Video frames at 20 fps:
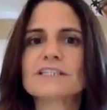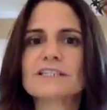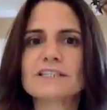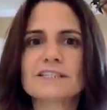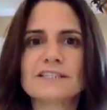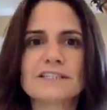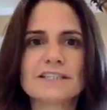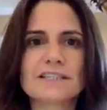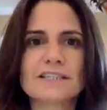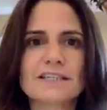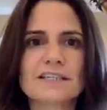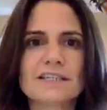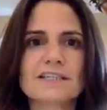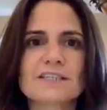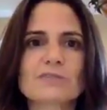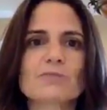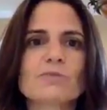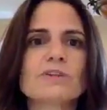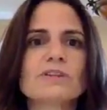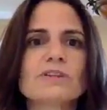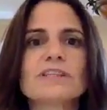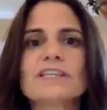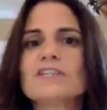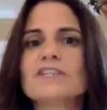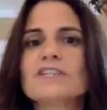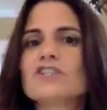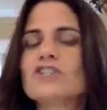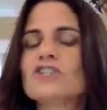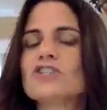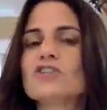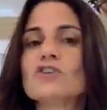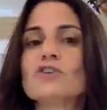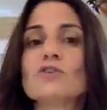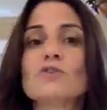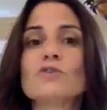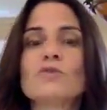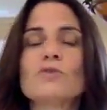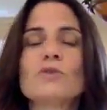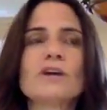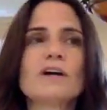disease, will lead
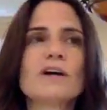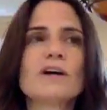to